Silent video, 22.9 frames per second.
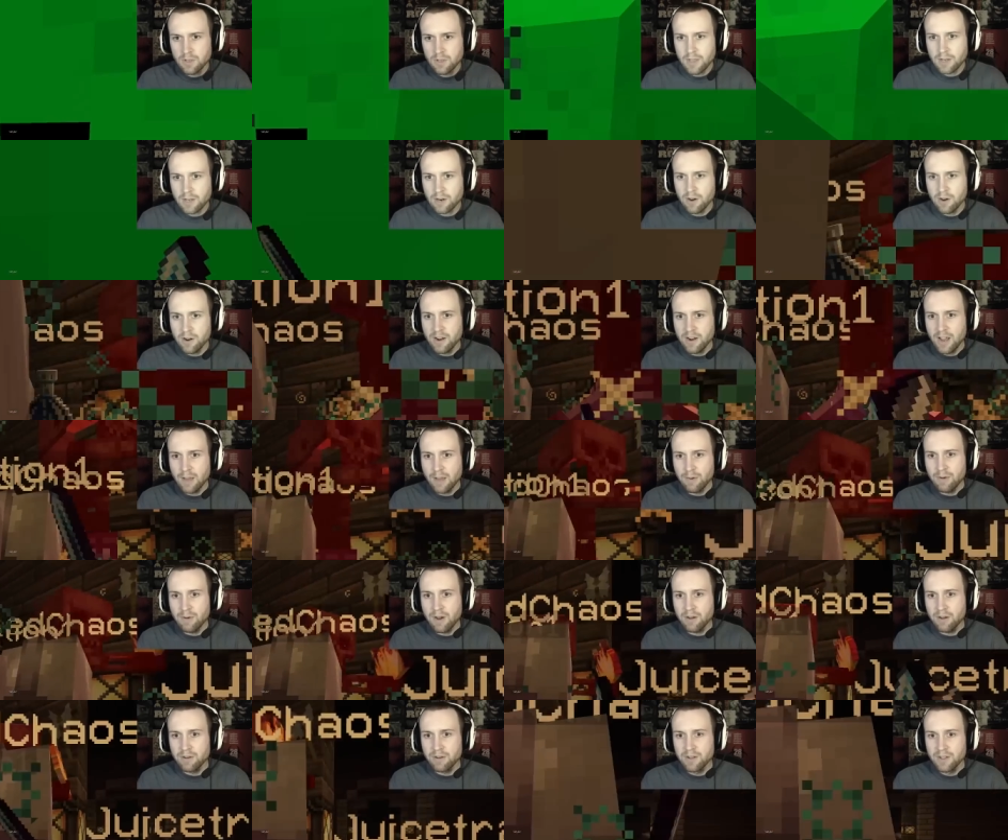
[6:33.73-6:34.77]
In the corner. M M
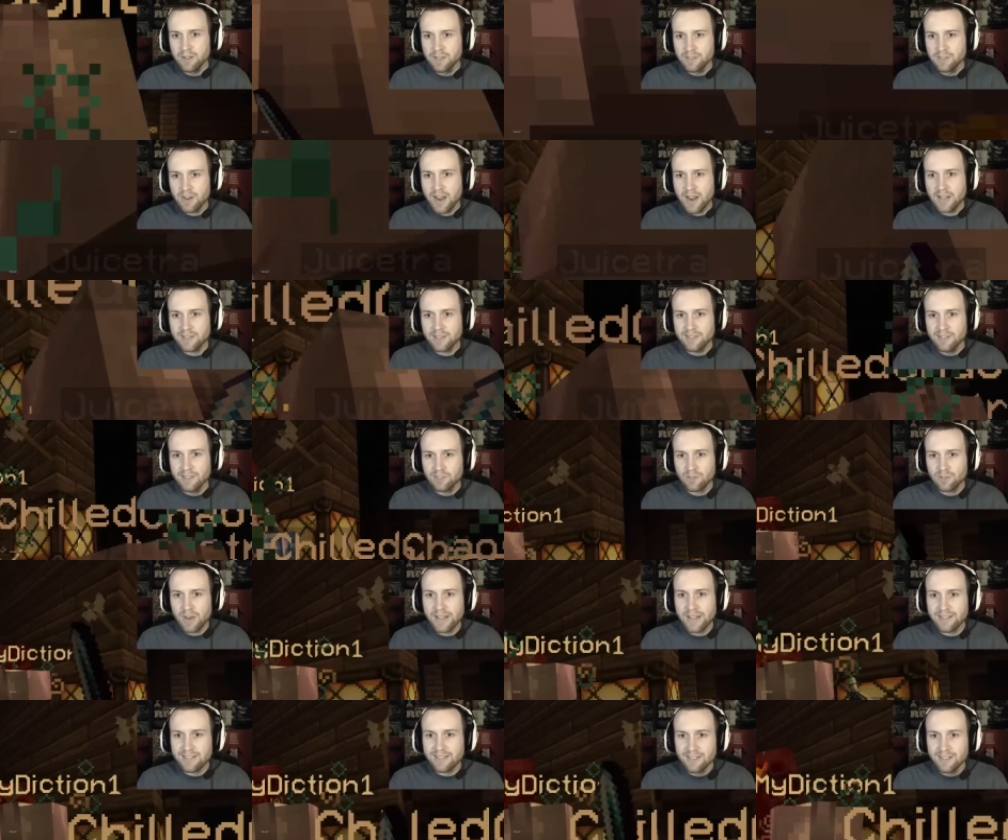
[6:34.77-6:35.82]
O. Strats.
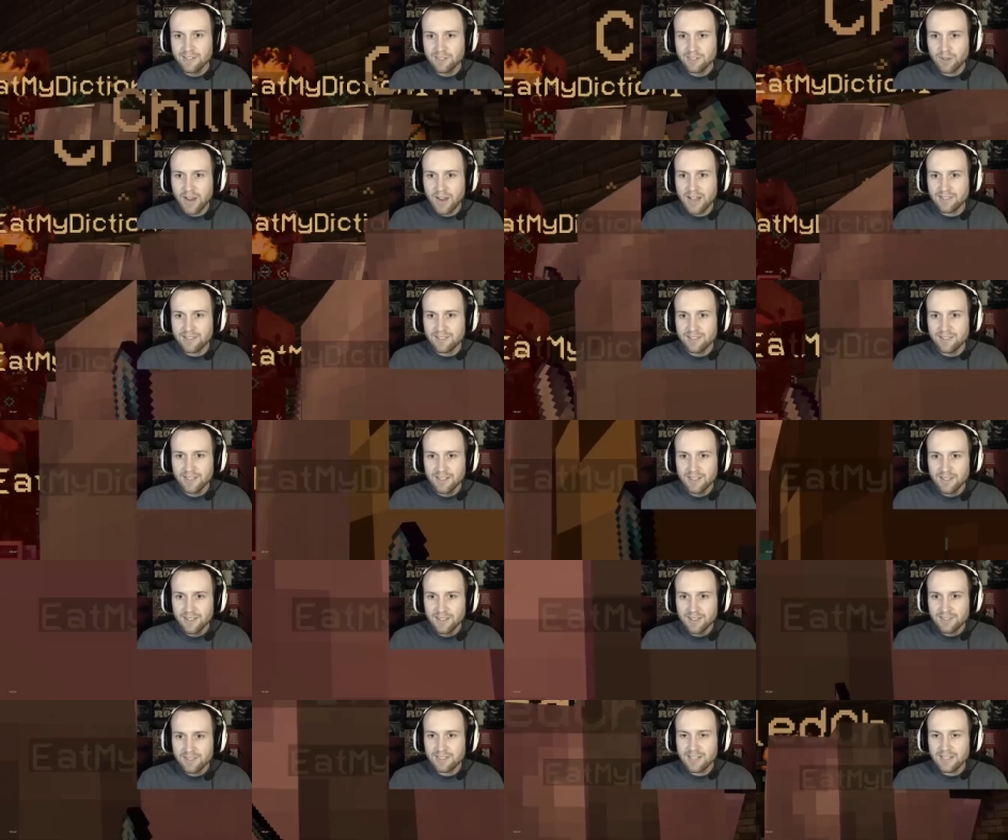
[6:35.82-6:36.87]
Strats. Strats.
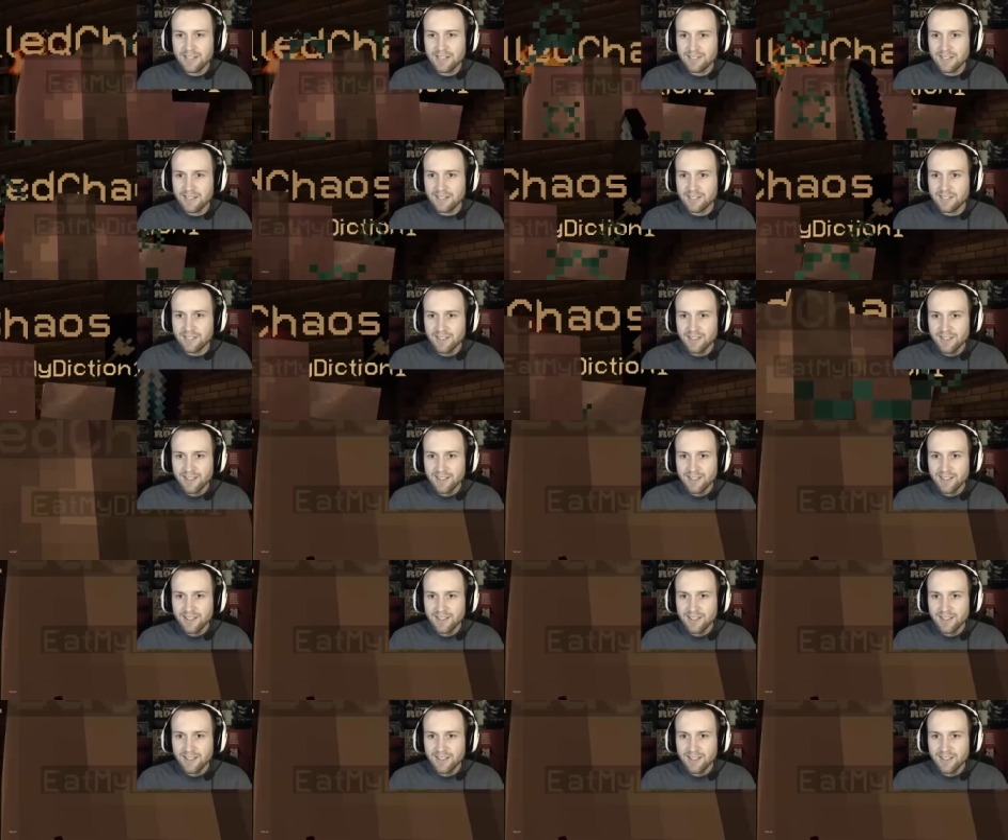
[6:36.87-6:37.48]
Statistics.